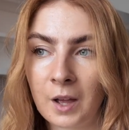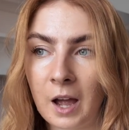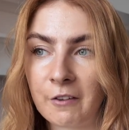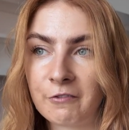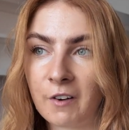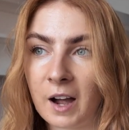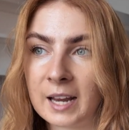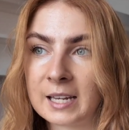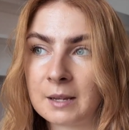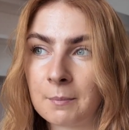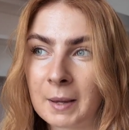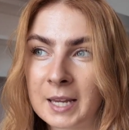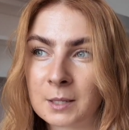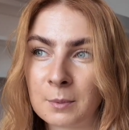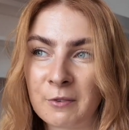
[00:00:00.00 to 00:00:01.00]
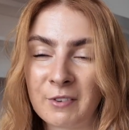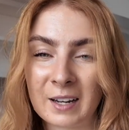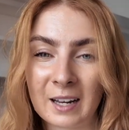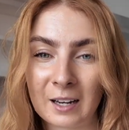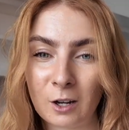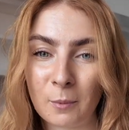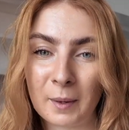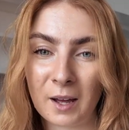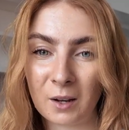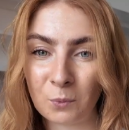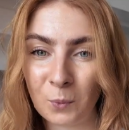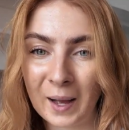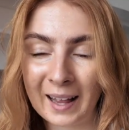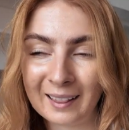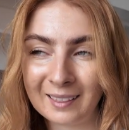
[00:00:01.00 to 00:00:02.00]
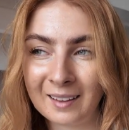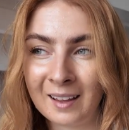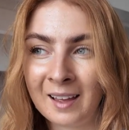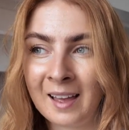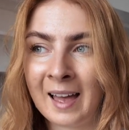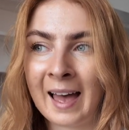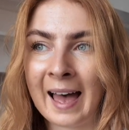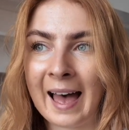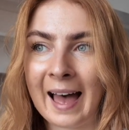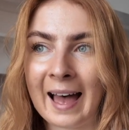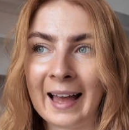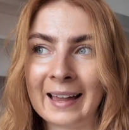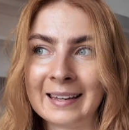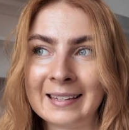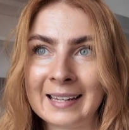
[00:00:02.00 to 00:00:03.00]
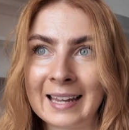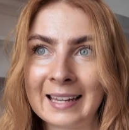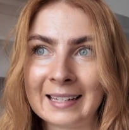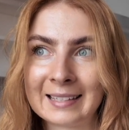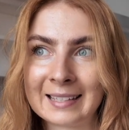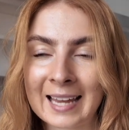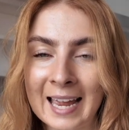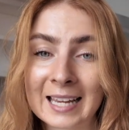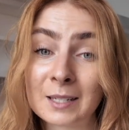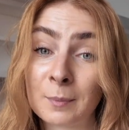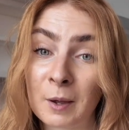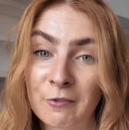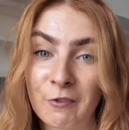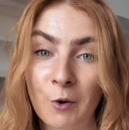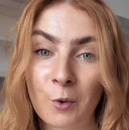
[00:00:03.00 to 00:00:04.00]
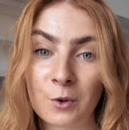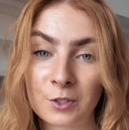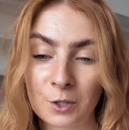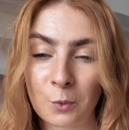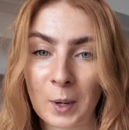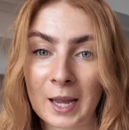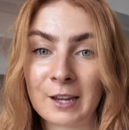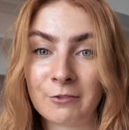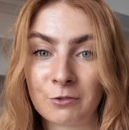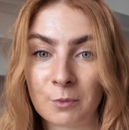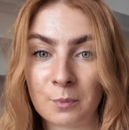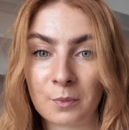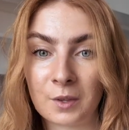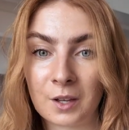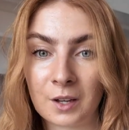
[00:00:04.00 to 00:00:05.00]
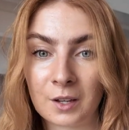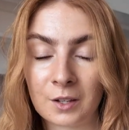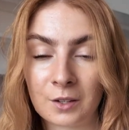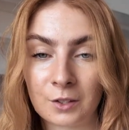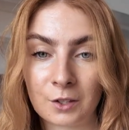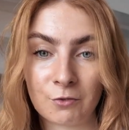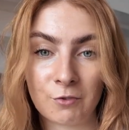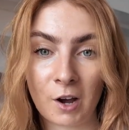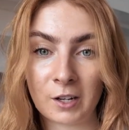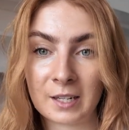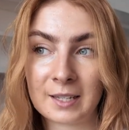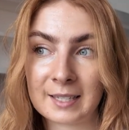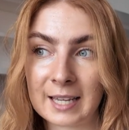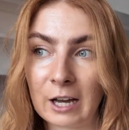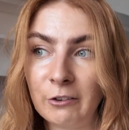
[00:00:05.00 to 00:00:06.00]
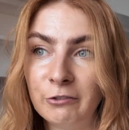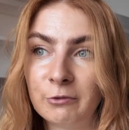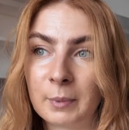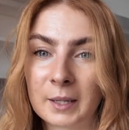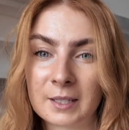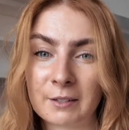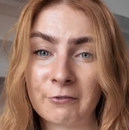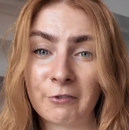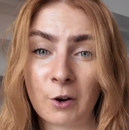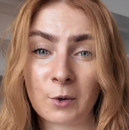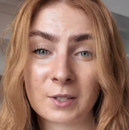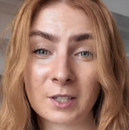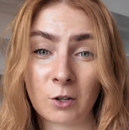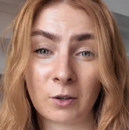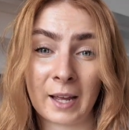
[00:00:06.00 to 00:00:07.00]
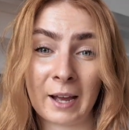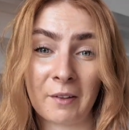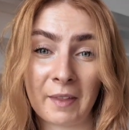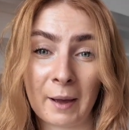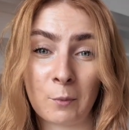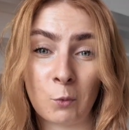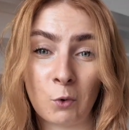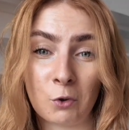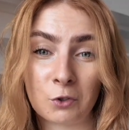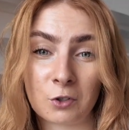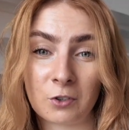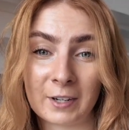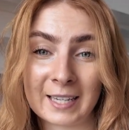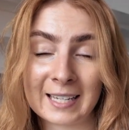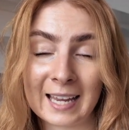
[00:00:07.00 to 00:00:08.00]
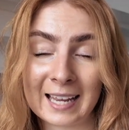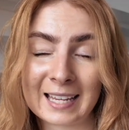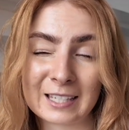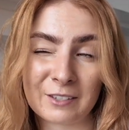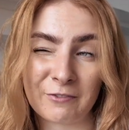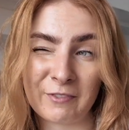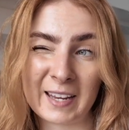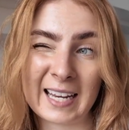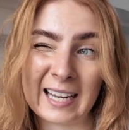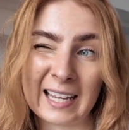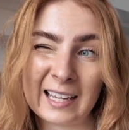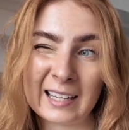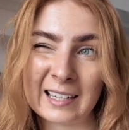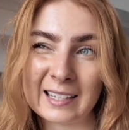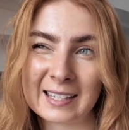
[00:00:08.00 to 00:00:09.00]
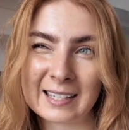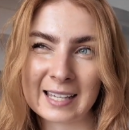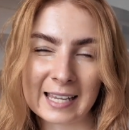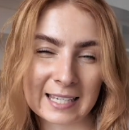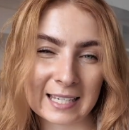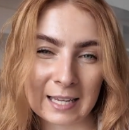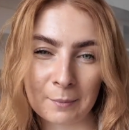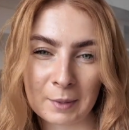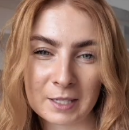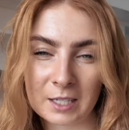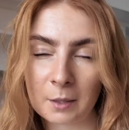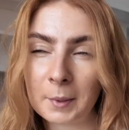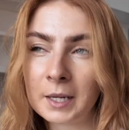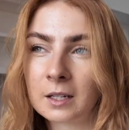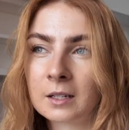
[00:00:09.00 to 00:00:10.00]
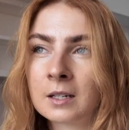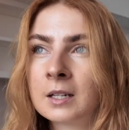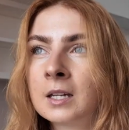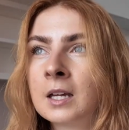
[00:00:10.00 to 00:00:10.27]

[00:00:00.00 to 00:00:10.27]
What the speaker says: I find it makes me feel a little bit unwell, and it takes my focus away from the run itself, because I'm focusing on how that water intake is feeling and it's sitting in my stomach.